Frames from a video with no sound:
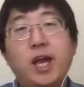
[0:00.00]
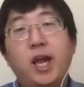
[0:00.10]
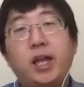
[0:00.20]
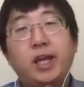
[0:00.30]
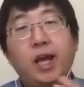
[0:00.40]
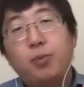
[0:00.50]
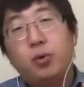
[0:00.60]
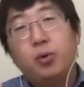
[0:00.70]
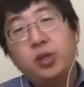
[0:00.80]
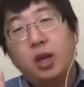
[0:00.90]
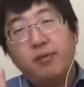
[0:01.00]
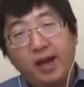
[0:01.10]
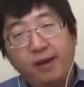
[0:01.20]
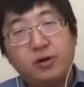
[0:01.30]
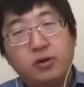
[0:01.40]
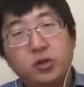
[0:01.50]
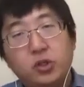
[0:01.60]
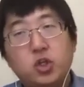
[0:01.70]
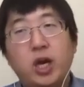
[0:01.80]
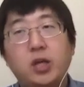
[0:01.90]
and they are putting a lot of effort
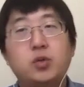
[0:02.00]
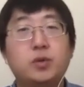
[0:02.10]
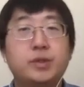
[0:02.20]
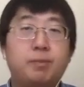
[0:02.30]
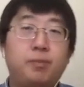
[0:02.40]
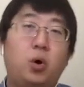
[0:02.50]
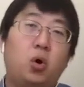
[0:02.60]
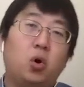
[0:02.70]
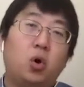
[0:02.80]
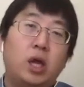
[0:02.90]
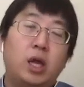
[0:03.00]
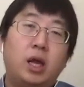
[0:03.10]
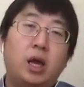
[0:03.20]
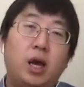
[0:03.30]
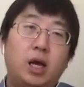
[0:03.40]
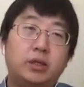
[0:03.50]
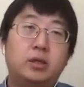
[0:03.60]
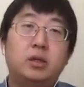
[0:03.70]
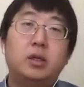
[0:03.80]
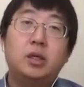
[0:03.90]
try to support other